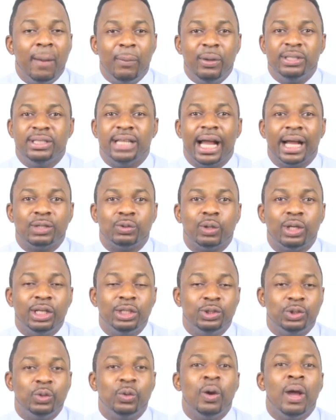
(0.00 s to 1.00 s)
but it's actually
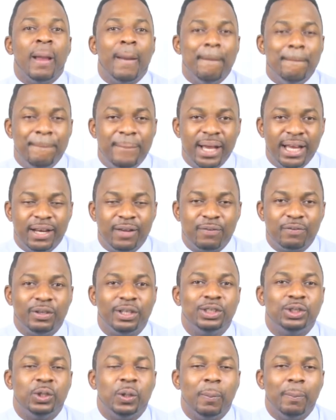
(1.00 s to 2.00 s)
to
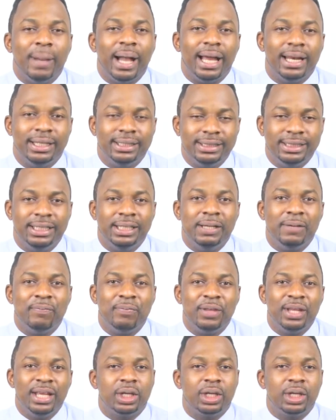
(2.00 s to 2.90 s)
benefit humanity.